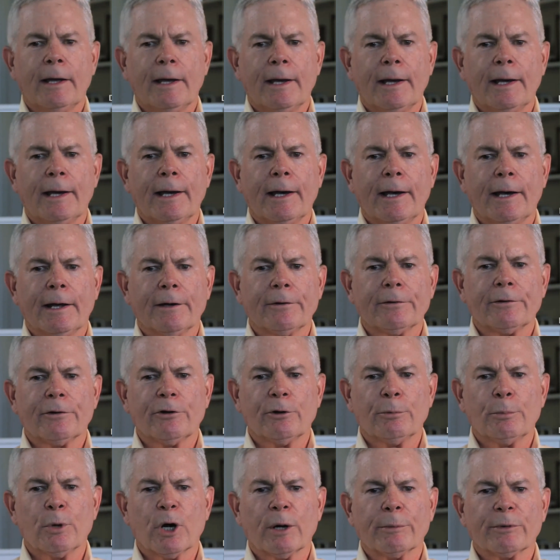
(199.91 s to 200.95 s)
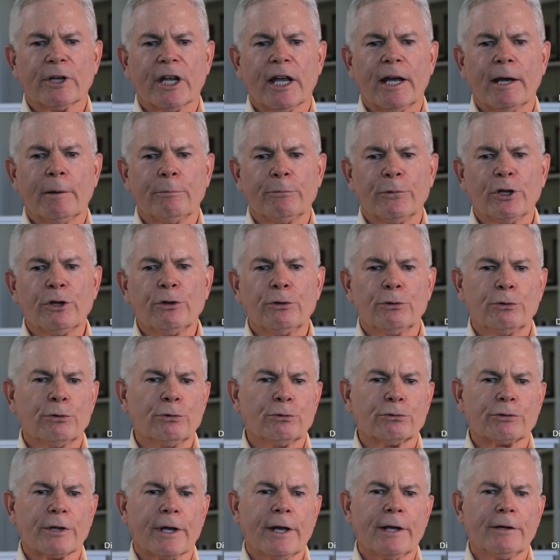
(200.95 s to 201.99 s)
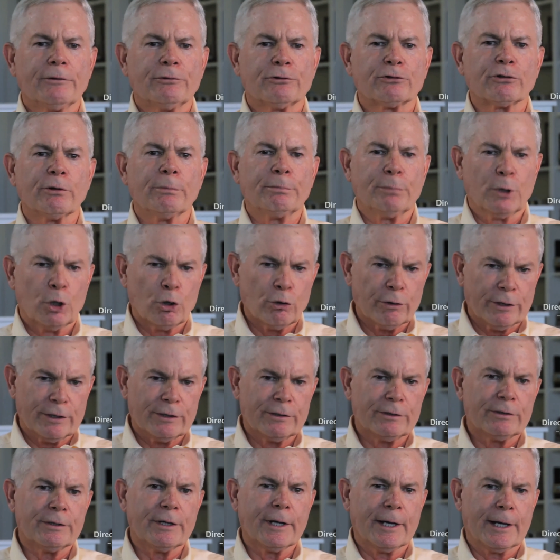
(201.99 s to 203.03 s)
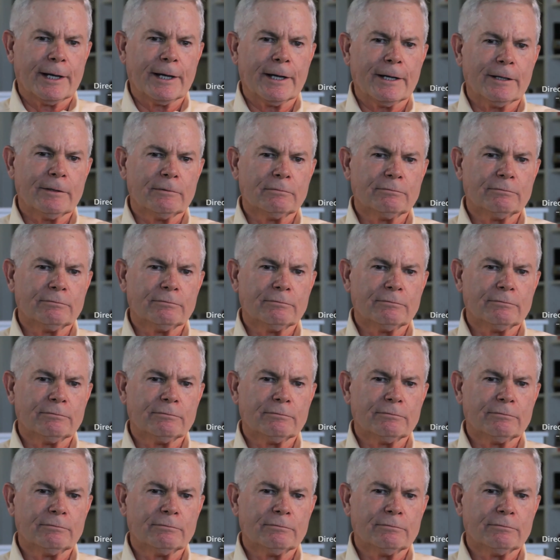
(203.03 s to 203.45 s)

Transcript: And the Birmingham News had supported Dad.